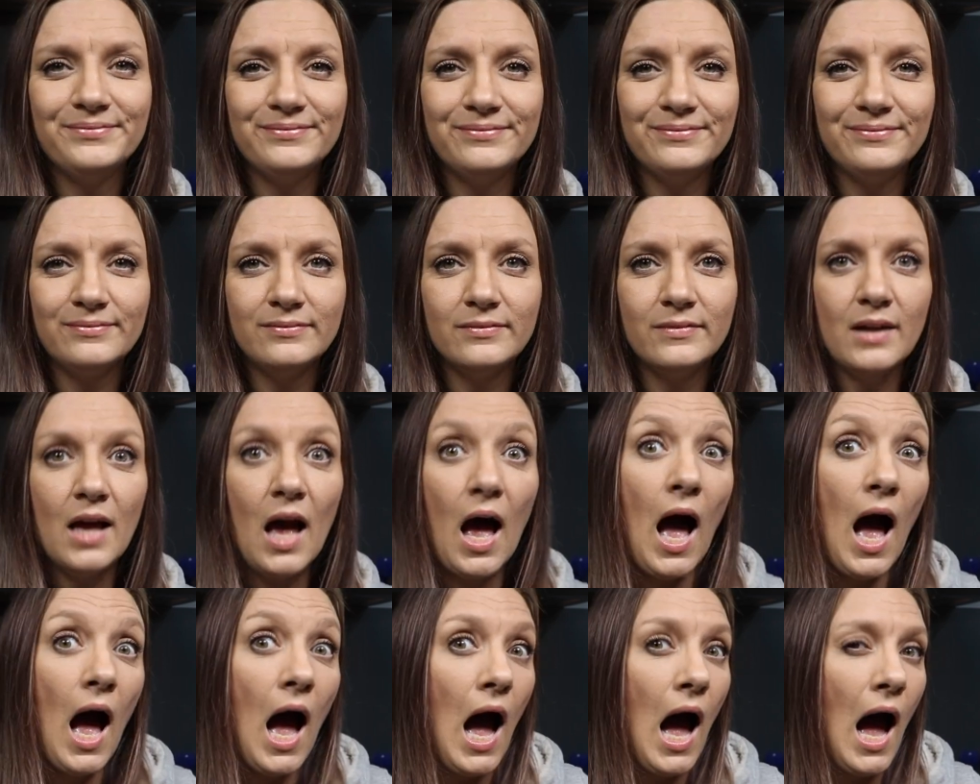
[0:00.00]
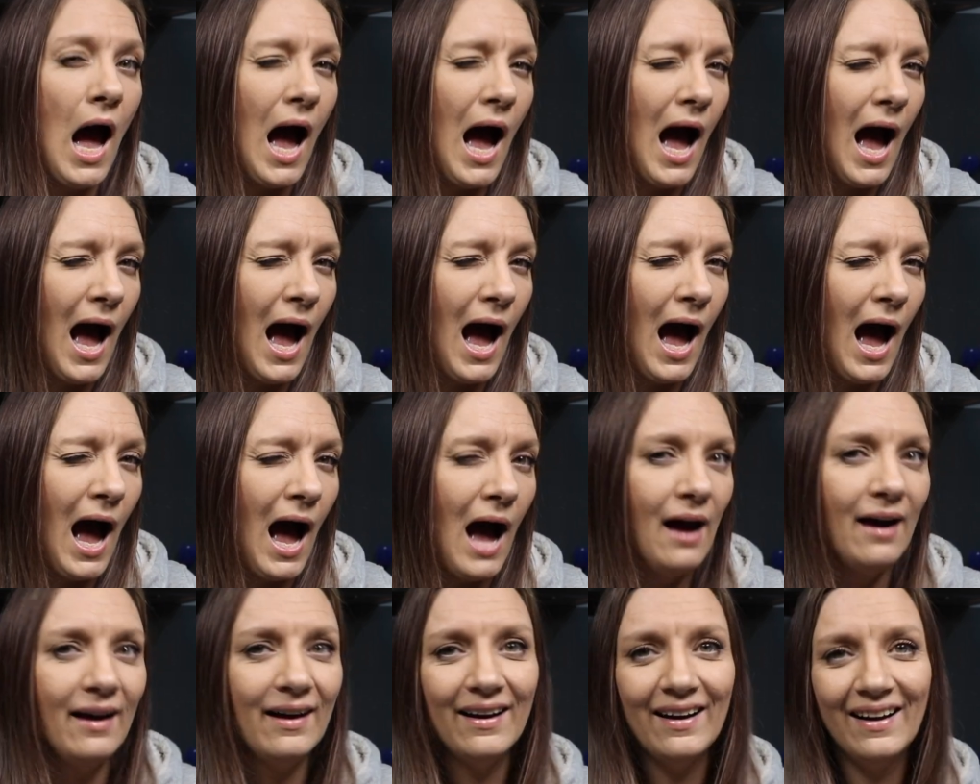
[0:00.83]

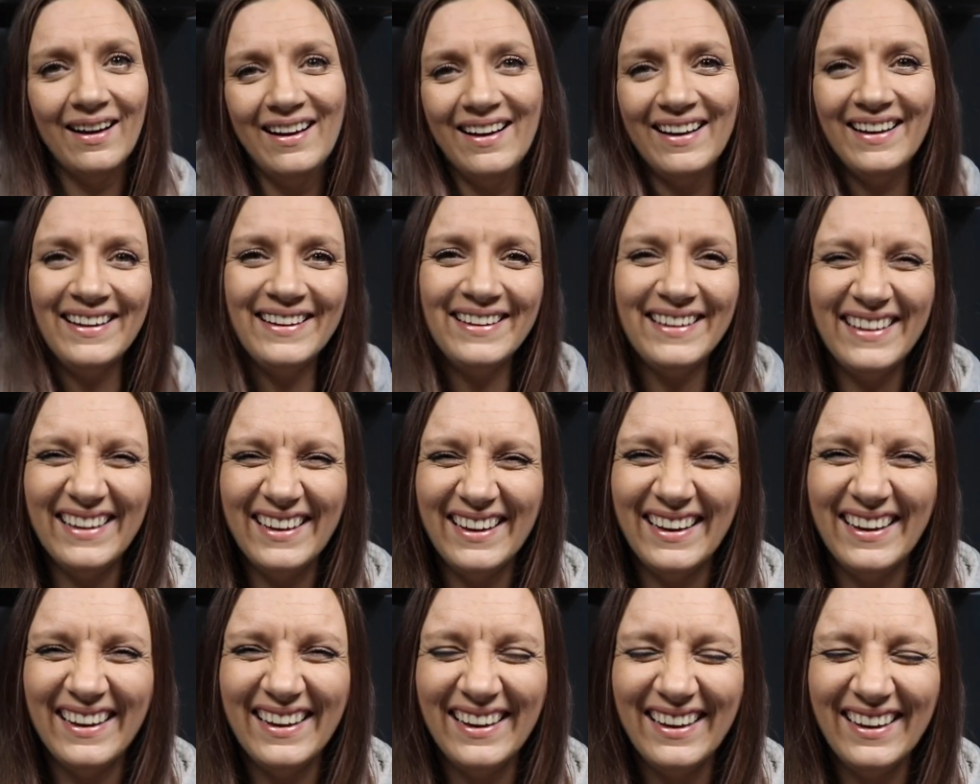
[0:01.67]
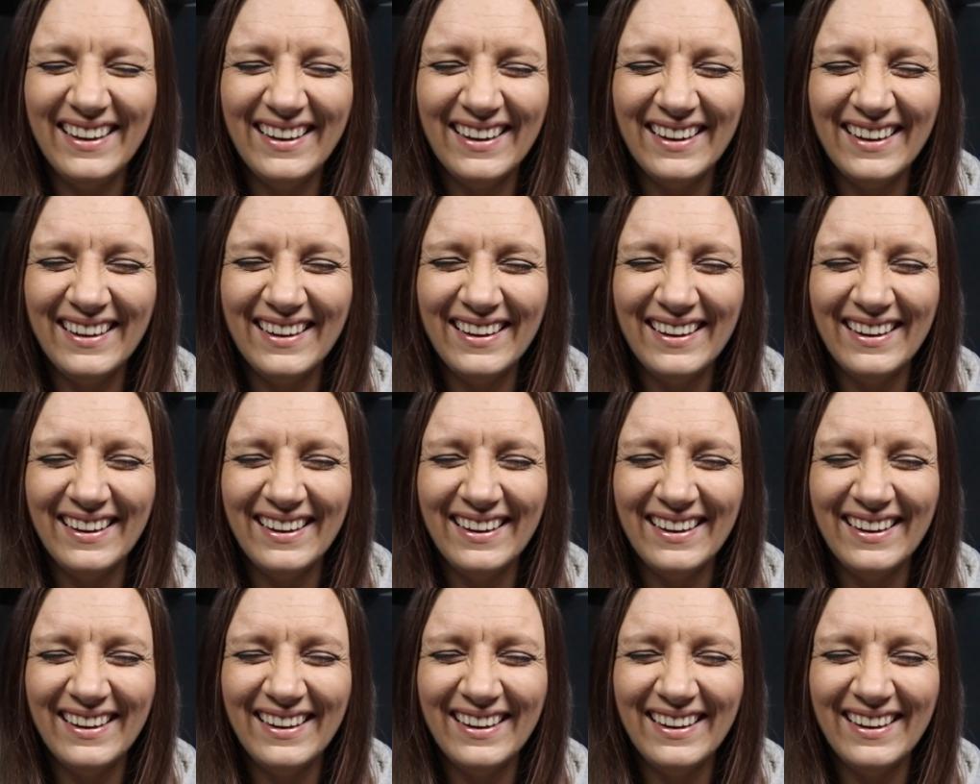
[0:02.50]
(no one is talking)